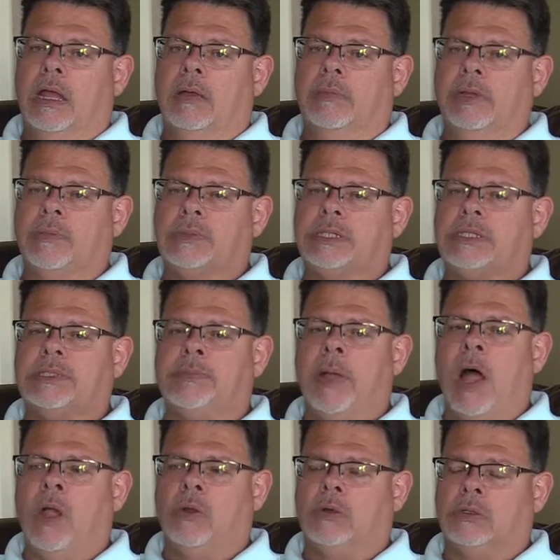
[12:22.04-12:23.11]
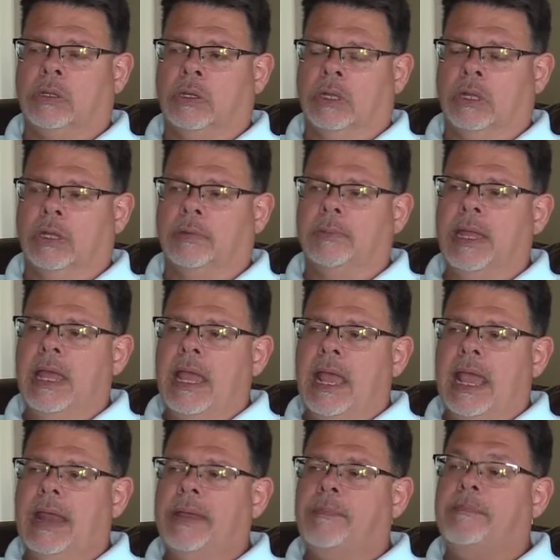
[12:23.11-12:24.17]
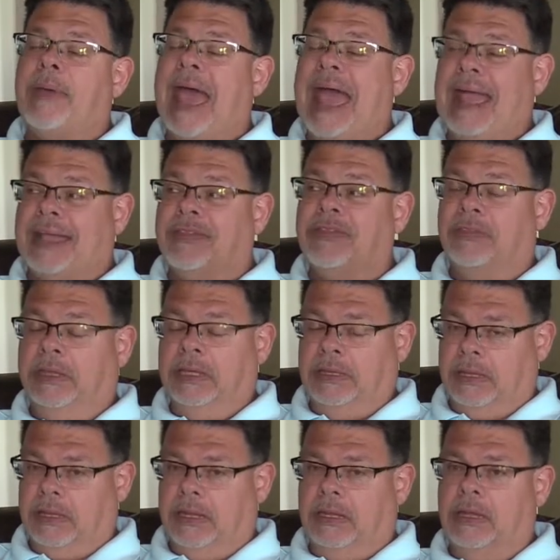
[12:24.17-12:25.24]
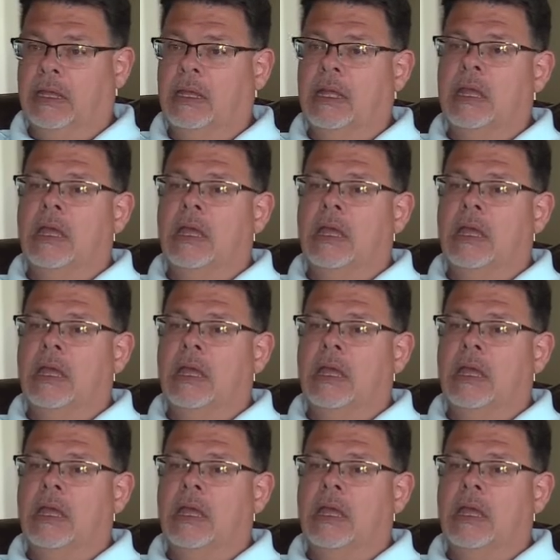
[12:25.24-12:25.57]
It was a smaller club, and back then,